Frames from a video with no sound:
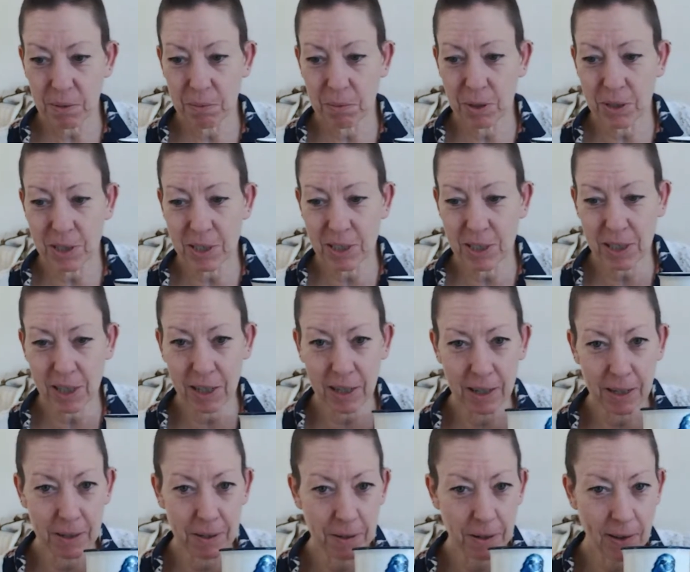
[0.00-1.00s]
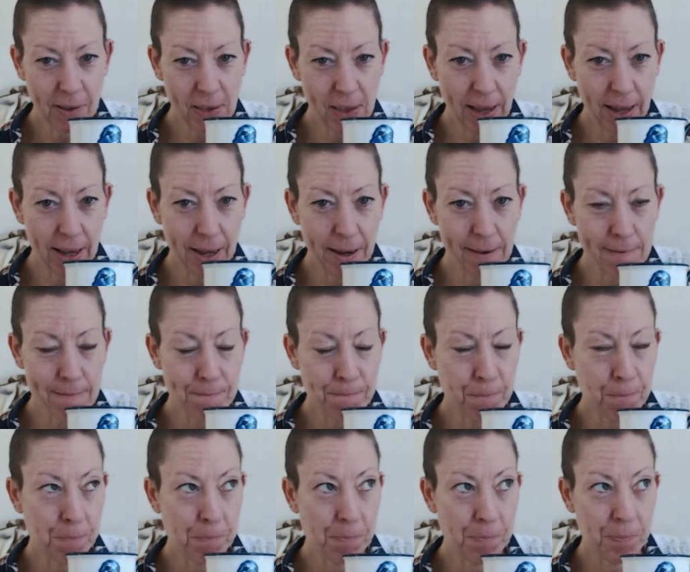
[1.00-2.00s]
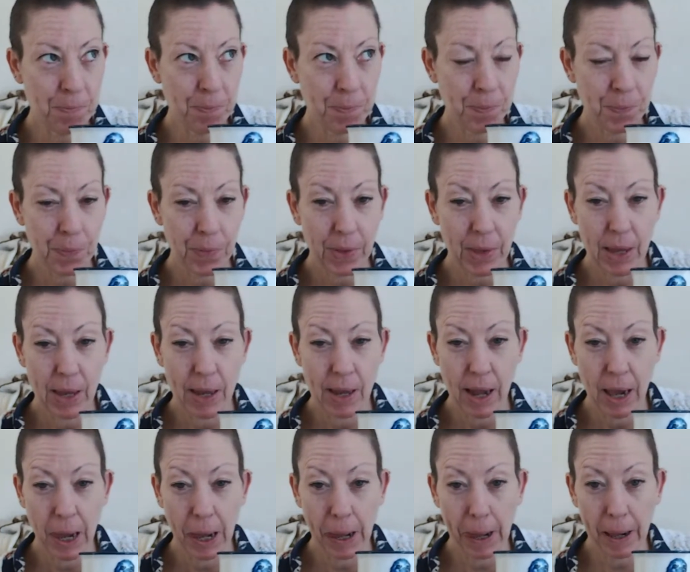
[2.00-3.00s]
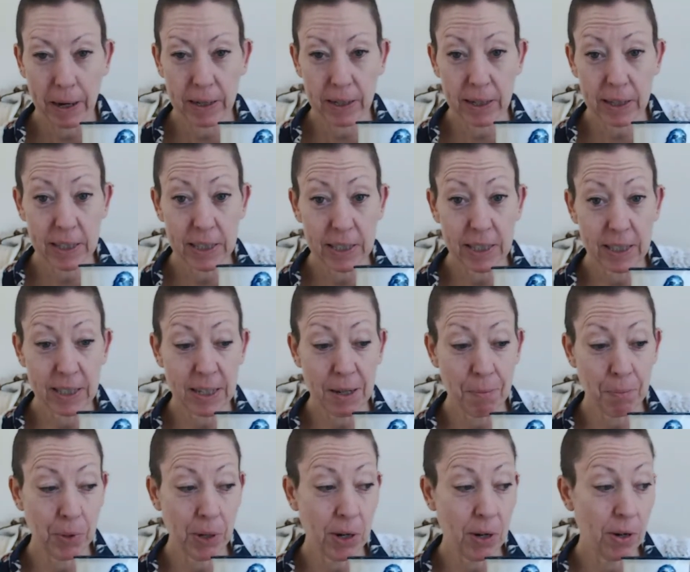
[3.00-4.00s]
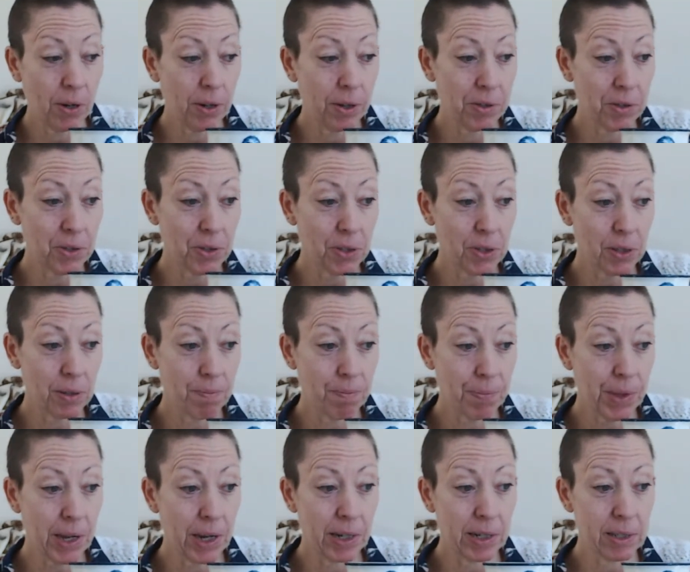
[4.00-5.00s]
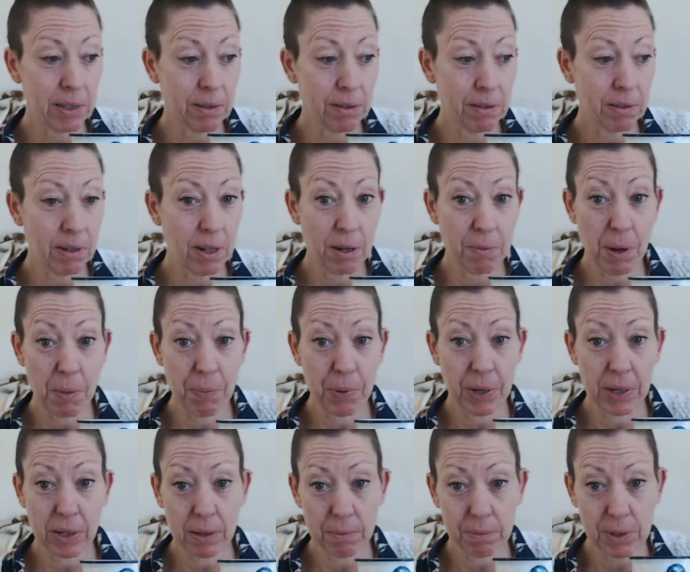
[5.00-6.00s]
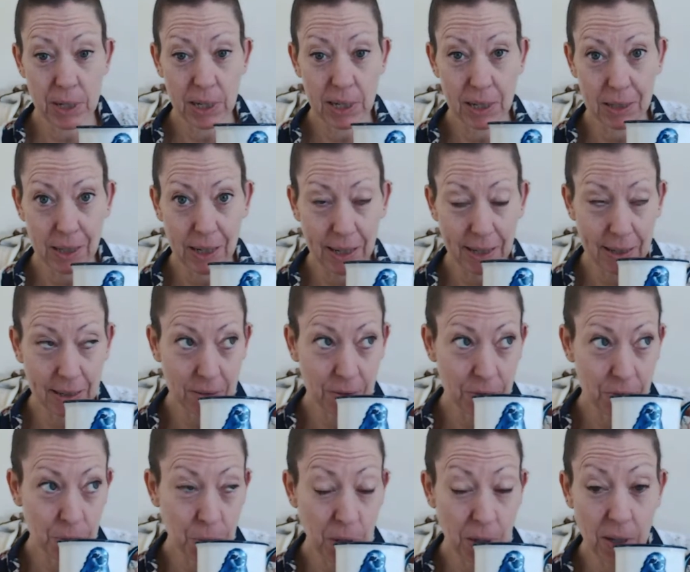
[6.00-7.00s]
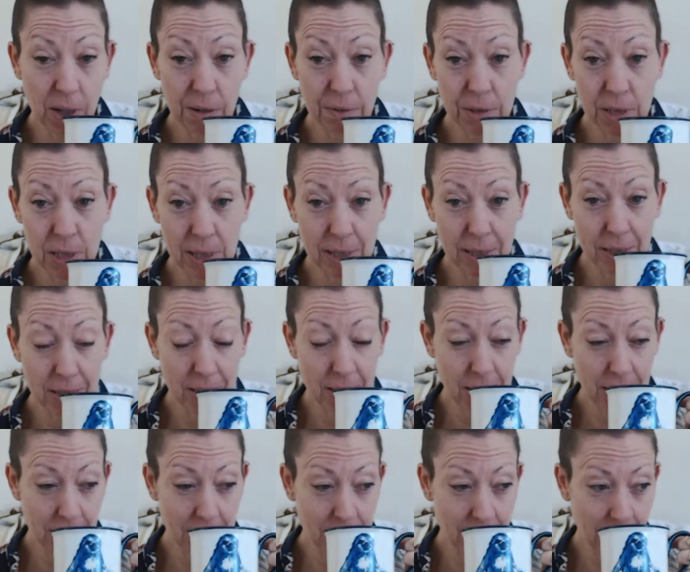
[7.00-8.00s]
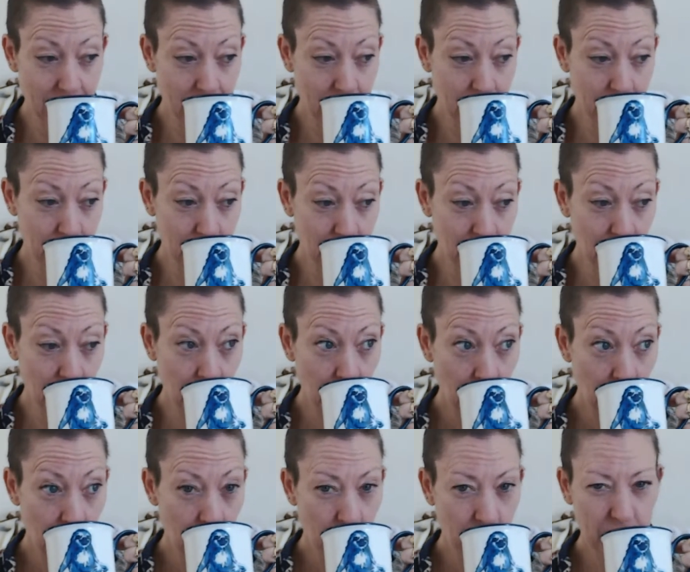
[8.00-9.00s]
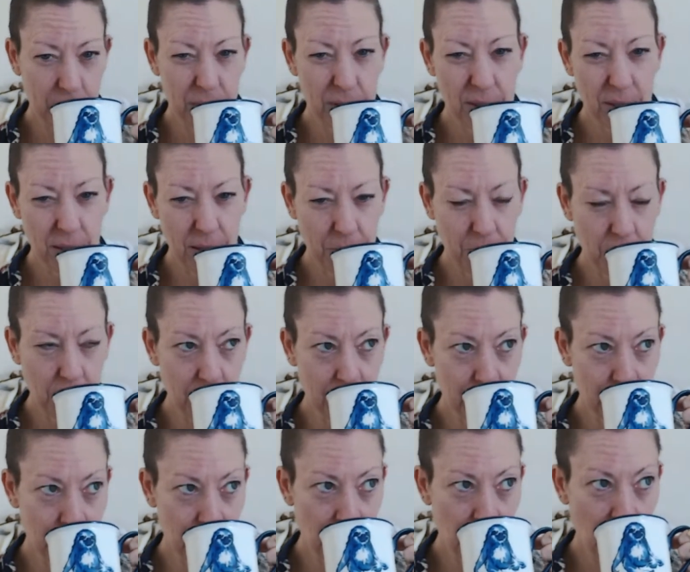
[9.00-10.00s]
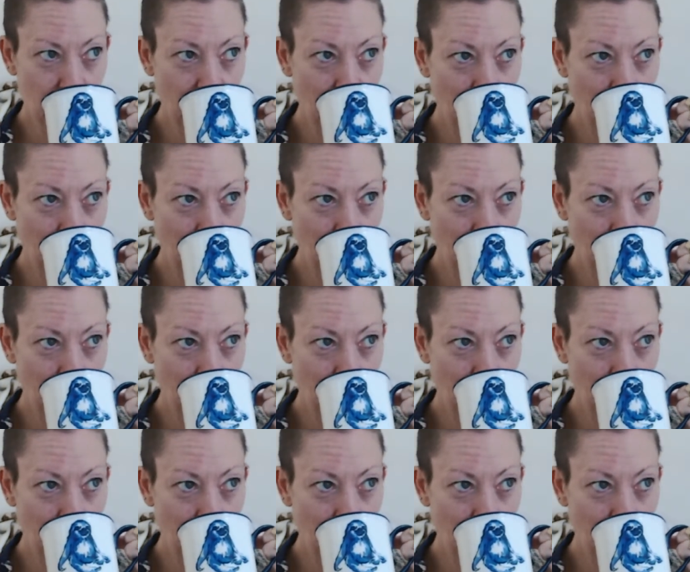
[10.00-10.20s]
Morning, Joe. And lucky she did, because I didn't know about picking up tea towels, well, Irish linen tea towels, or certain ones.